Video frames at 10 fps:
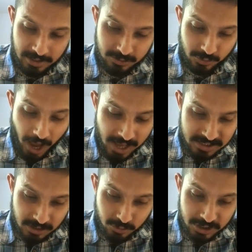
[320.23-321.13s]
So the
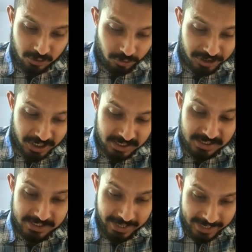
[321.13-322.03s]
answer to this question
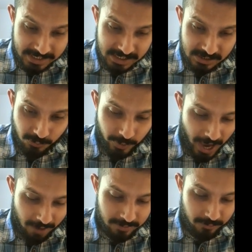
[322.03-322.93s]
is yes, we
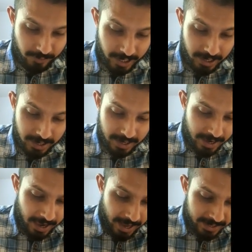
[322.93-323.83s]
have a way,
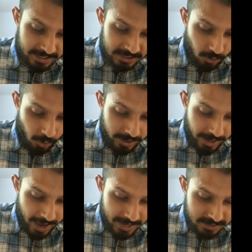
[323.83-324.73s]
and it is called
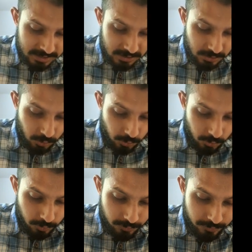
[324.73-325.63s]
as
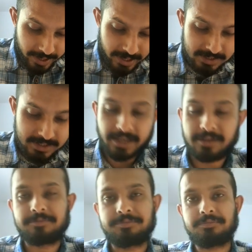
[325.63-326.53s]
cophasing.
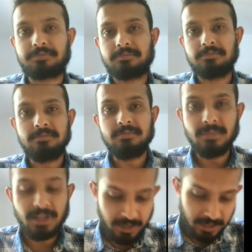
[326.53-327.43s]

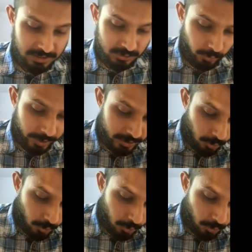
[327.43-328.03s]
So in